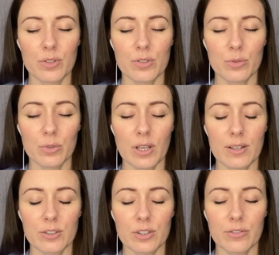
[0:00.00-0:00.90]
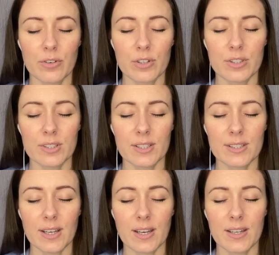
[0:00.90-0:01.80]
soul energy first. Let's
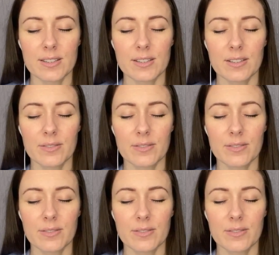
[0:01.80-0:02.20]
ask